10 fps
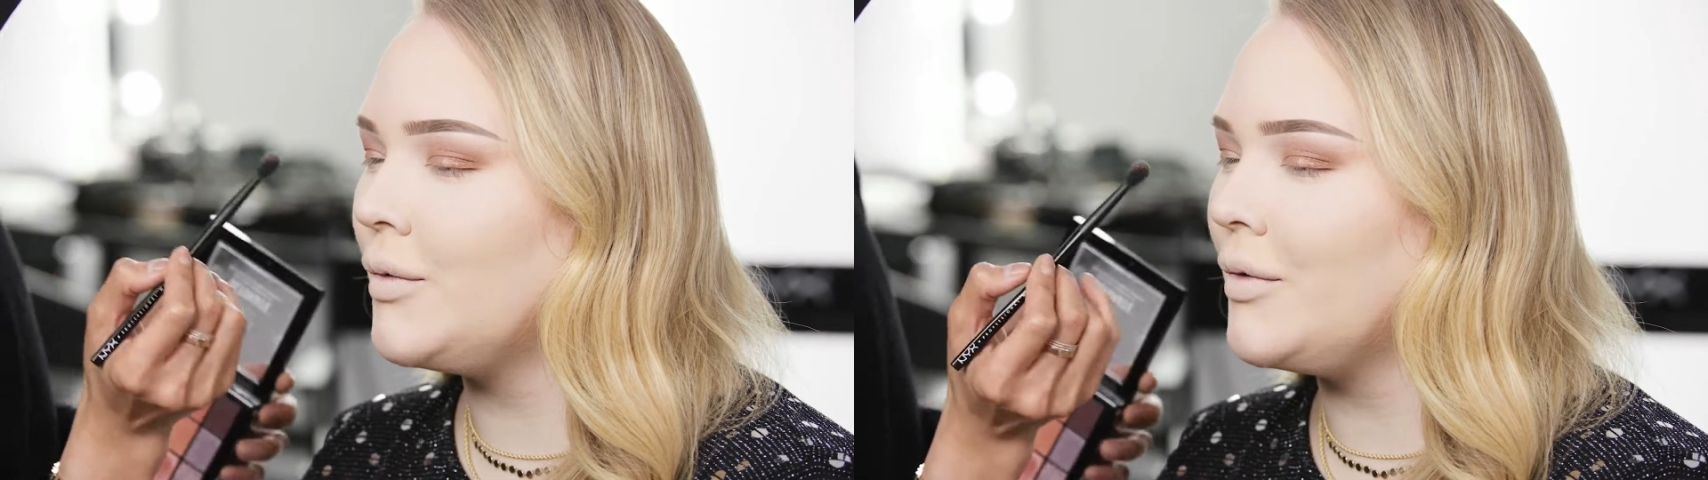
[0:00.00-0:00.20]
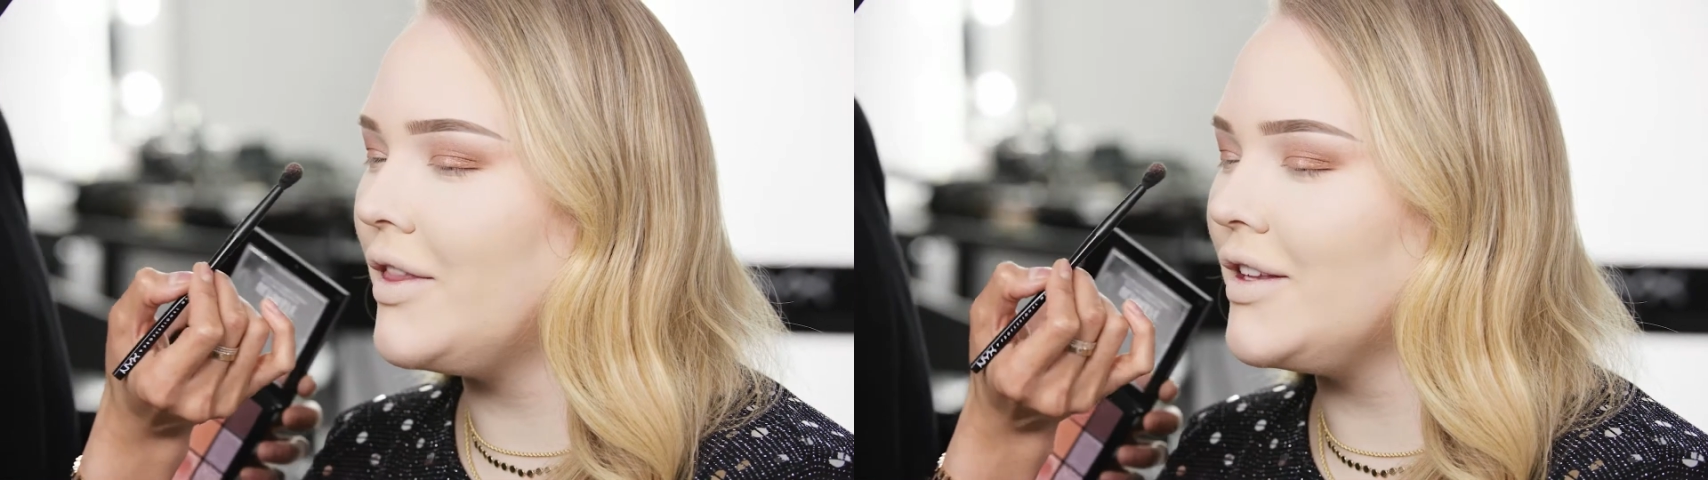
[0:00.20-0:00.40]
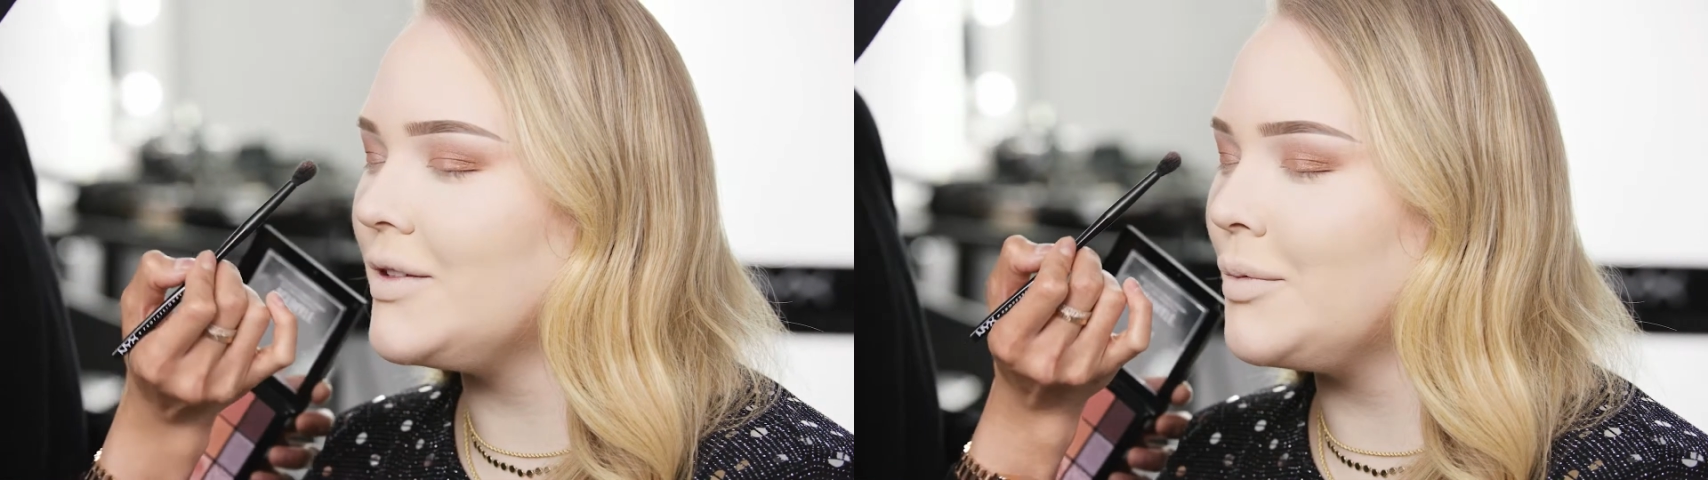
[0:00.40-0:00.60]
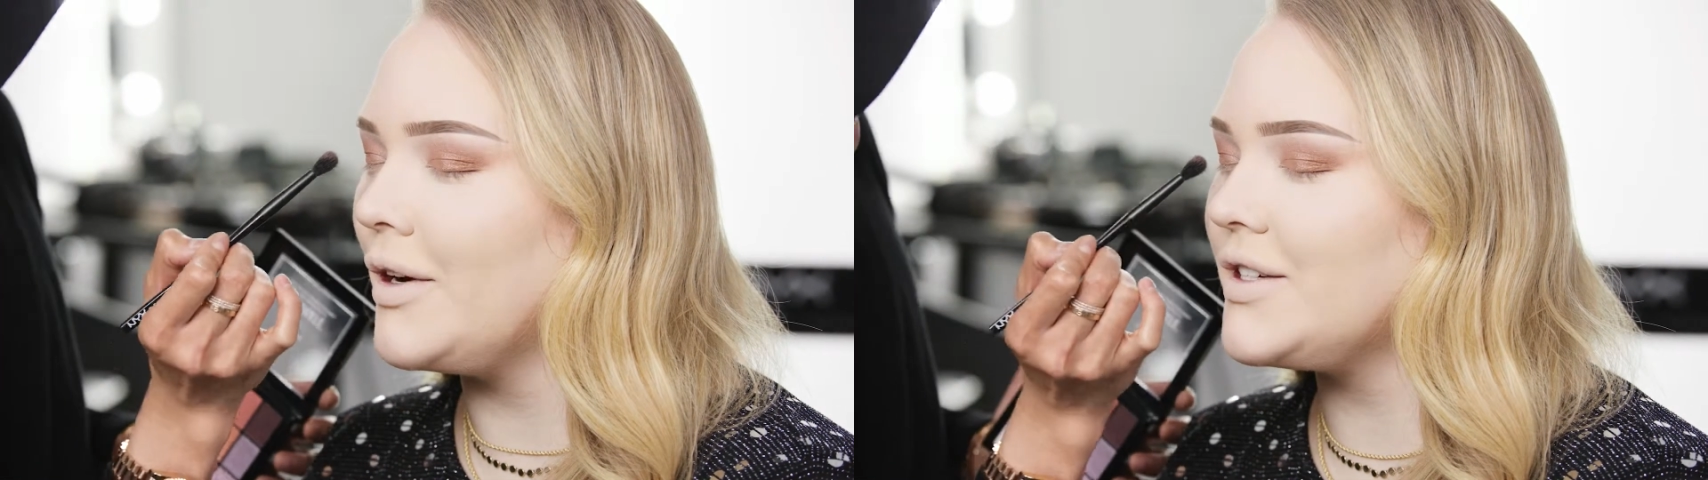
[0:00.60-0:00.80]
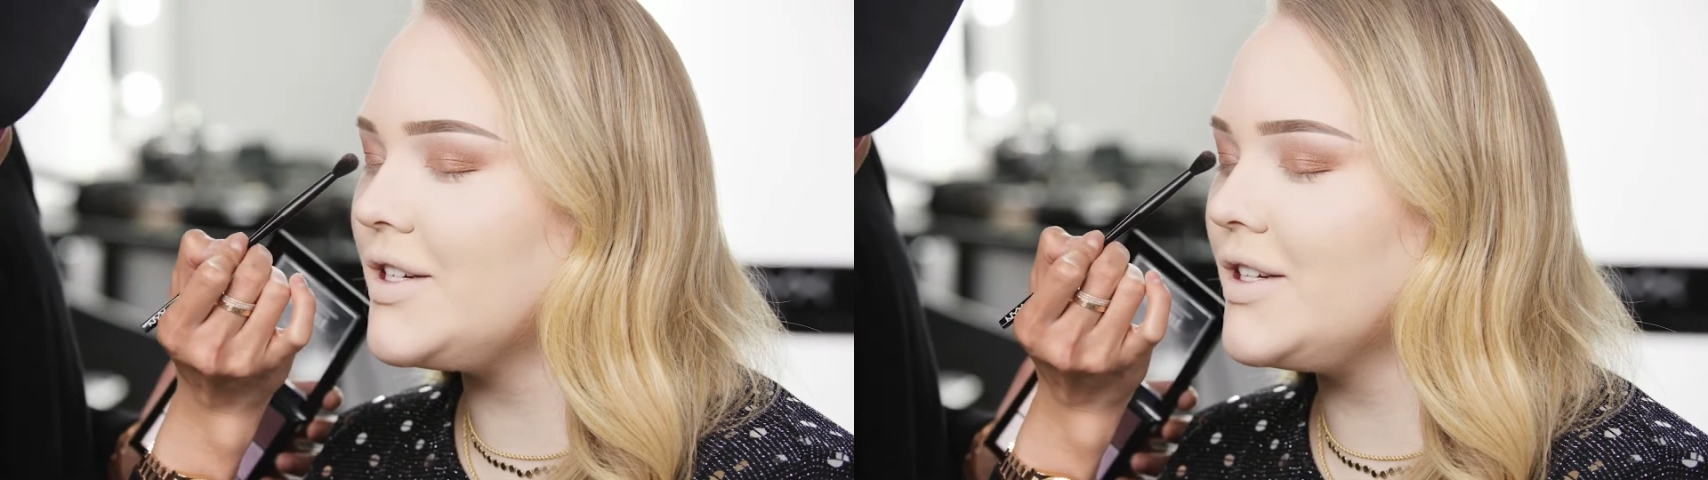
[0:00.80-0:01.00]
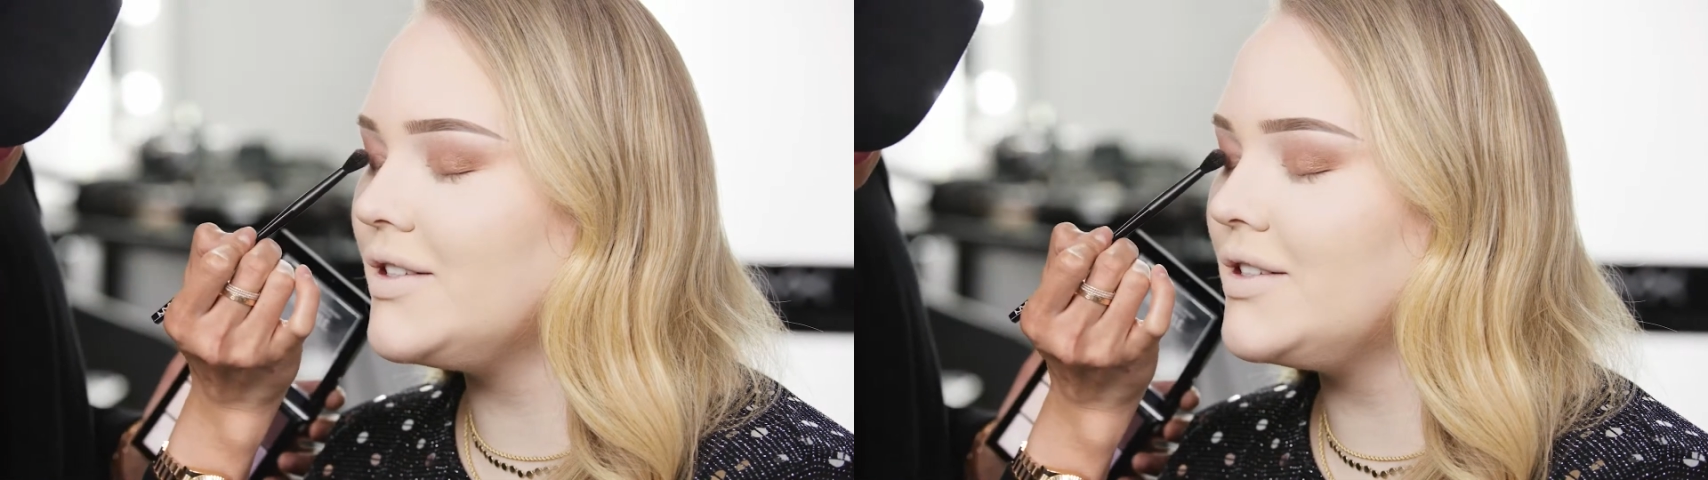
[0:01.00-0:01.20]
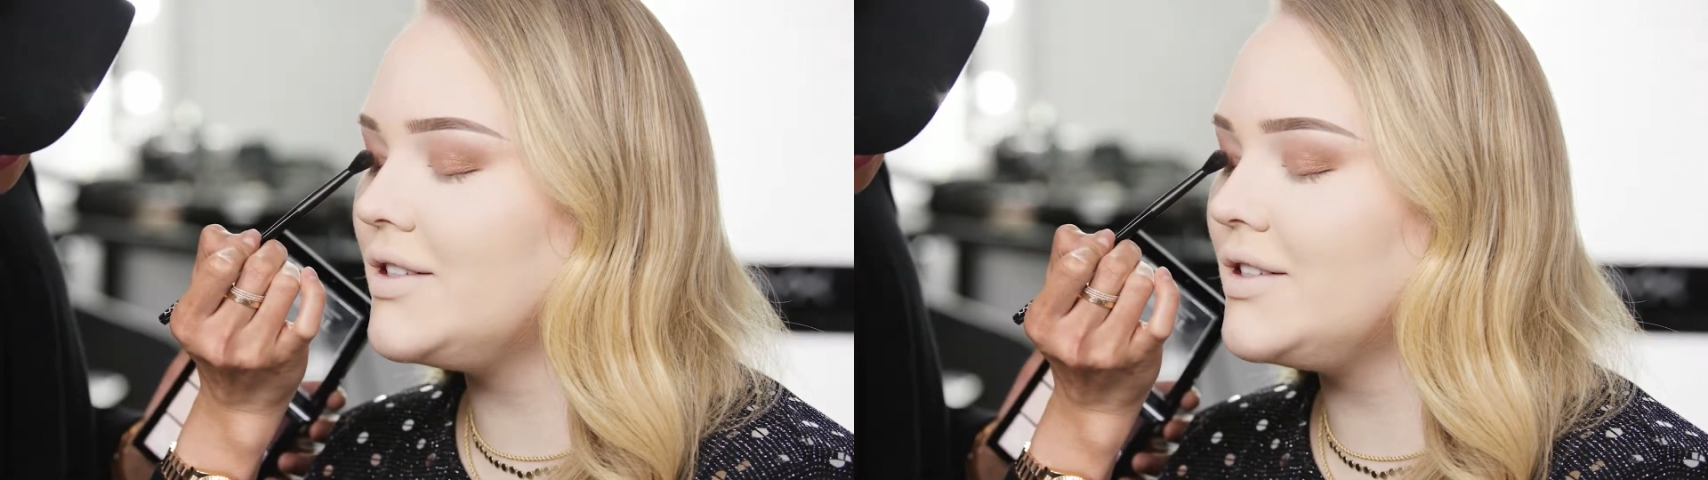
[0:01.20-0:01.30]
with his brushes.